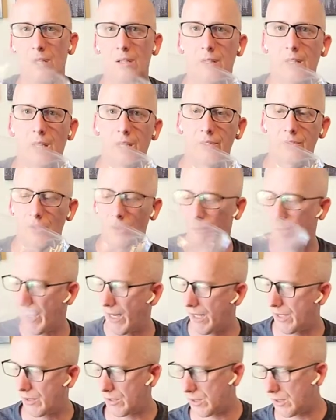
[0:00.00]
Nice little
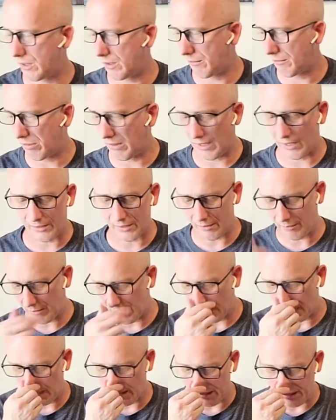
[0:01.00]
packaging, plastic
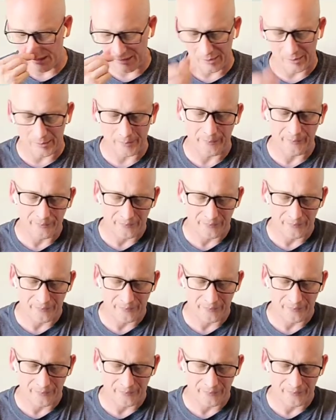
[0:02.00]
bag there.